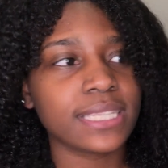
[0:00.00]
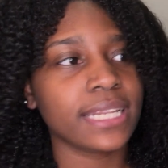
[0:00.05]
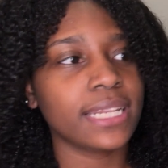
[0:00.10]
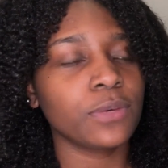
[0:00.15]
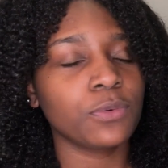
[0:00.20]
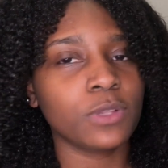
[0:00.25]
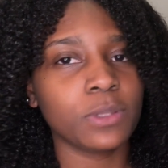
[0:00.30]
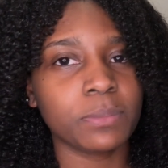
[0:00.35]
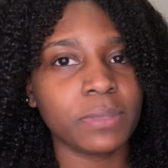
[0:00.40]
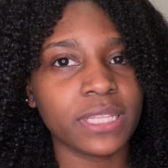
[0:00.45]
then
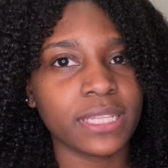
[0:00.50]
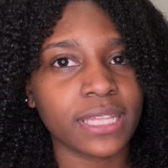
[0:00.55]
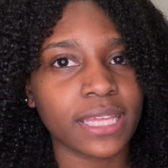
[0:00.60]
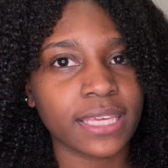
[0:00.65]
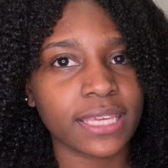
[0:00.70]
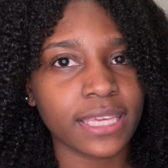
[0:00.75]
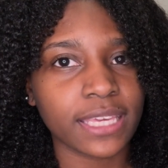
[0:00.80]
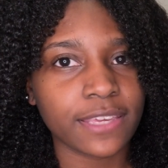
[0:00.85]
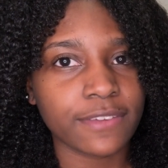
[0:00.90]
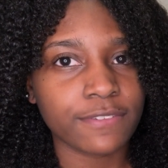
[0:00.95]
it will be
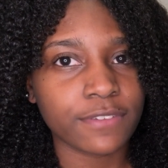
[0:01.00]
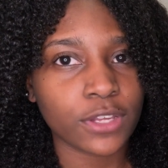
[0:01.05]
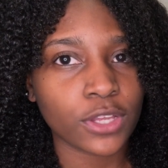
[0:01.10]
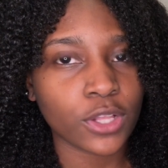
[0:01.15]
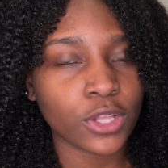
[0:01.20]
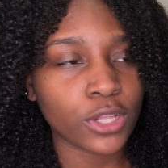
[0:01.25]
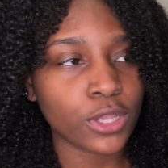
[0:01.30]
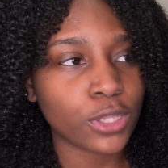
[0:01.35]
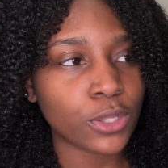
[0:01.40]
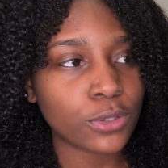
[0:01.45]
like
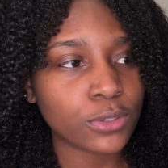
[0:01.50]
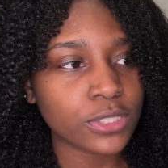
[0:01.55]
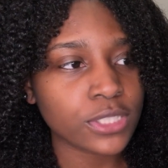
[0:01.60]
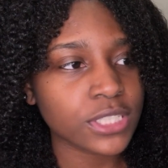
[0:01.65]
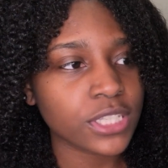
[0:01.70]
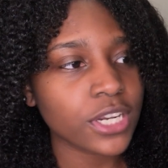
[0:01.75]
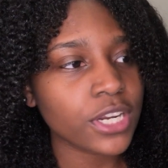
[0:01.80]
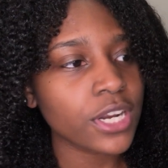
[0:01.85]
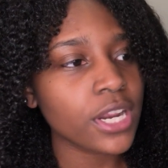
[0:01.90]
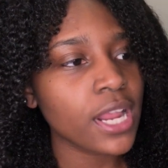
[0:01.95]
even
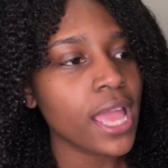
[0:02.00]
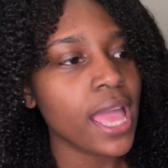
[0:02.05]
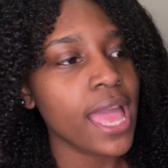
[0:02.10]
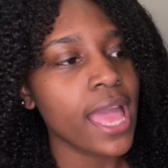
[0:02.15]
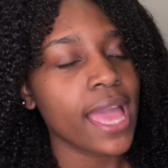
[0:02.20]
closer,